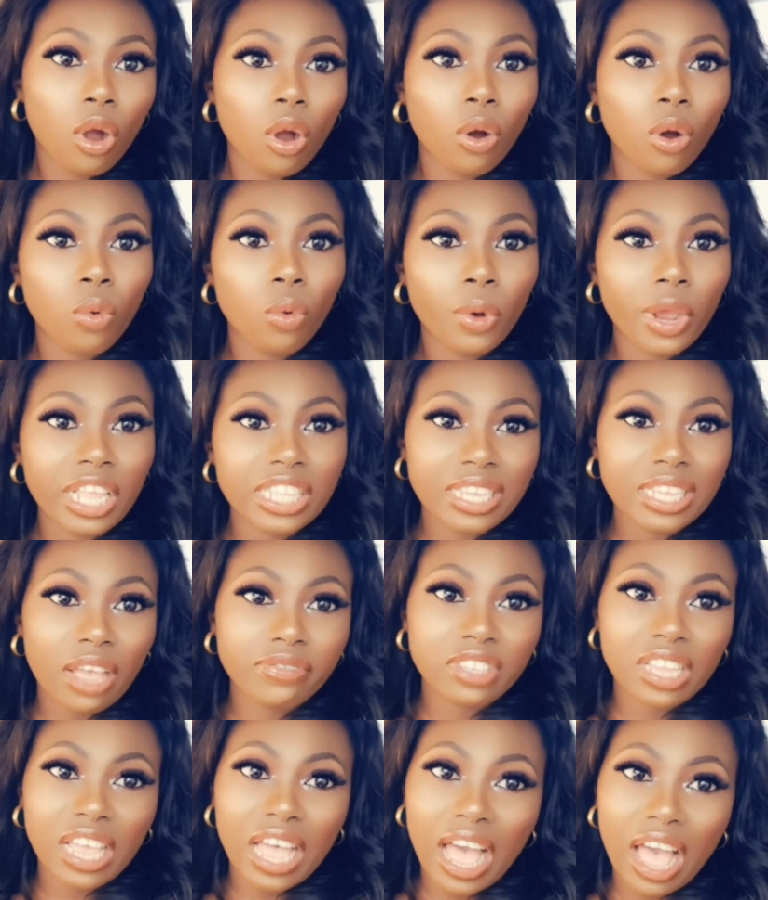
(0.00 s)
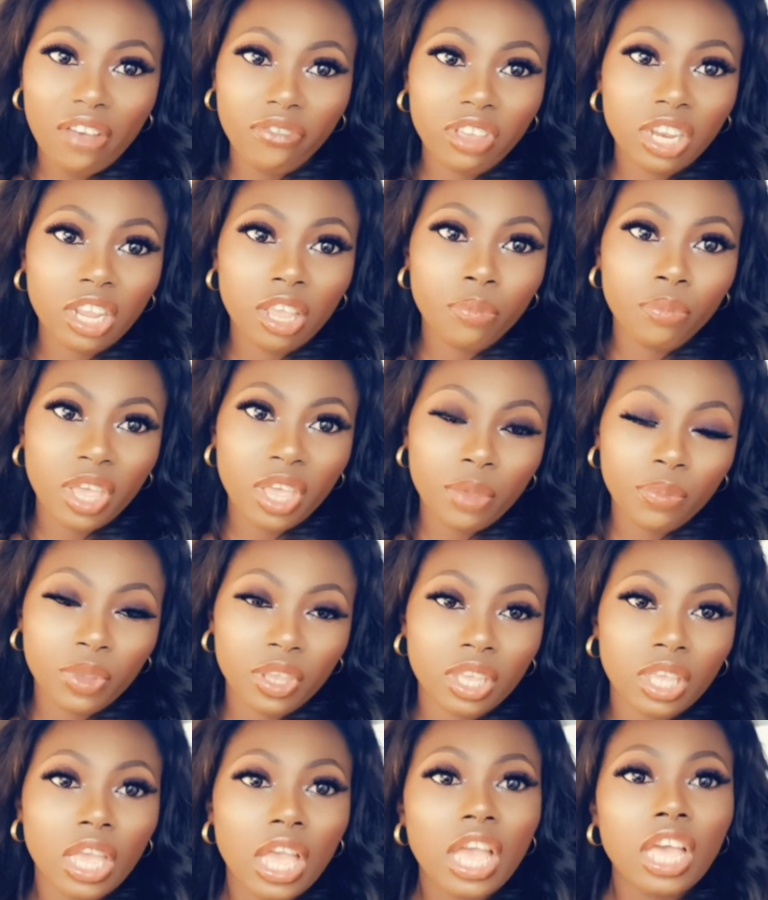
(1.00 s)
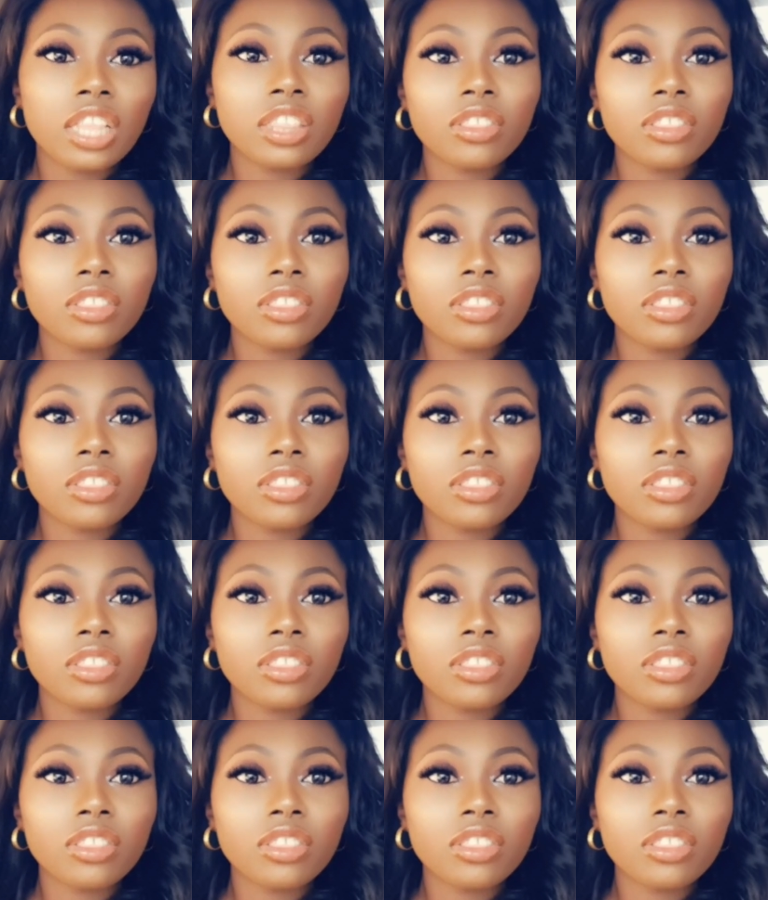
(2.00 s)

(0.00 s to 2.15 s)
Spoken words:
or weight after having a baby.